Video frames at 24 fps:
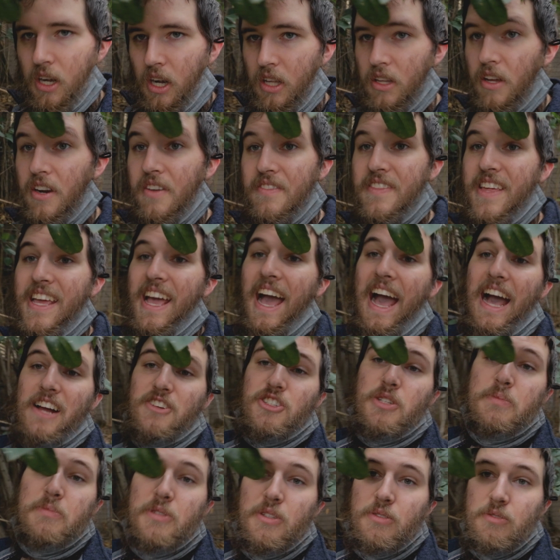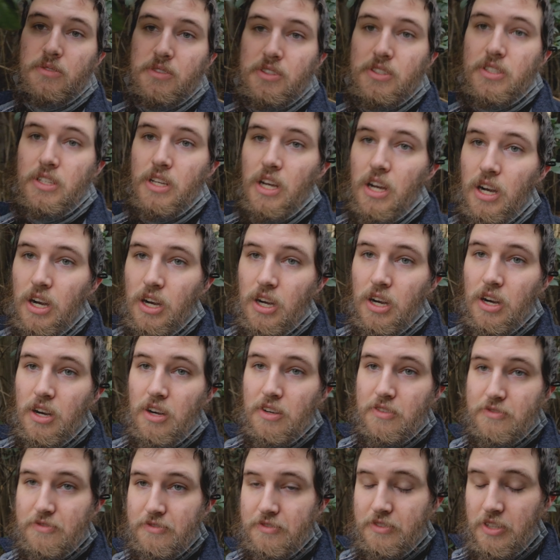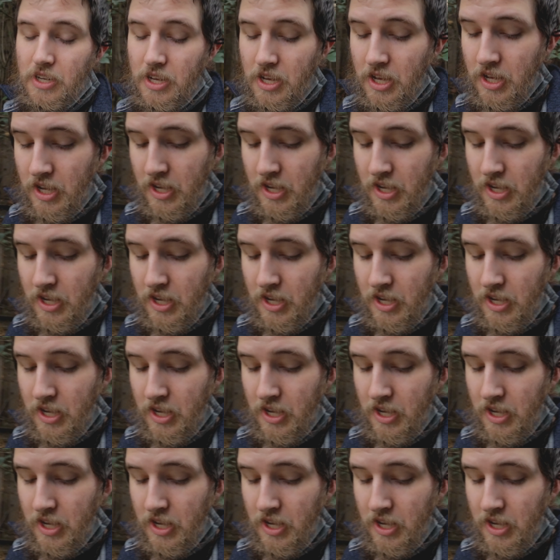A lot of the attributes of